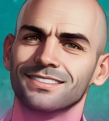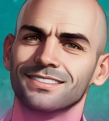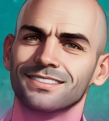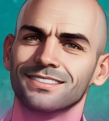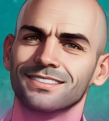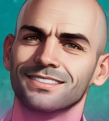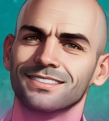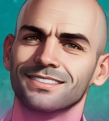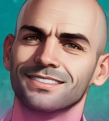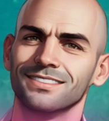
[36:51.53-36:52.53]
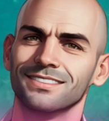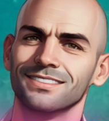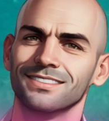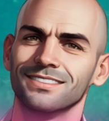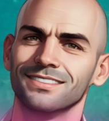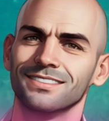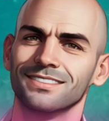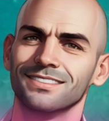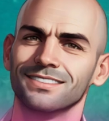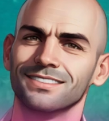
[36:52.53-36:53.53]

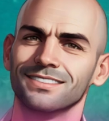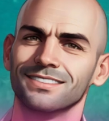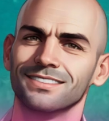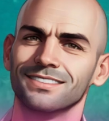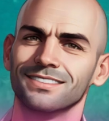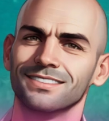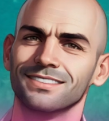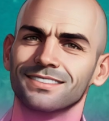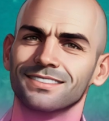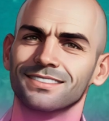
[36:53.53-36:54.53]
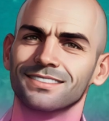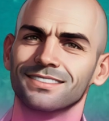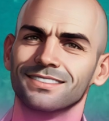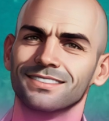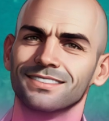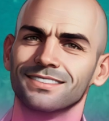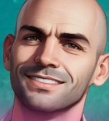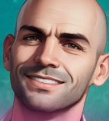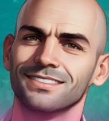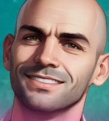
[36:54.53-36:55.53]

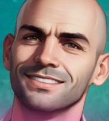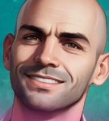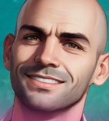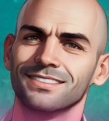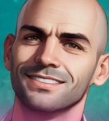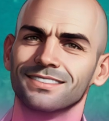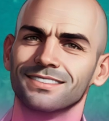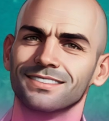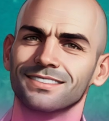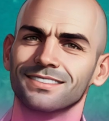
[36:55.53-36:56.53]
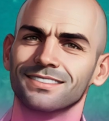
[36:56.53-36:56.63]
The person shown says nothing.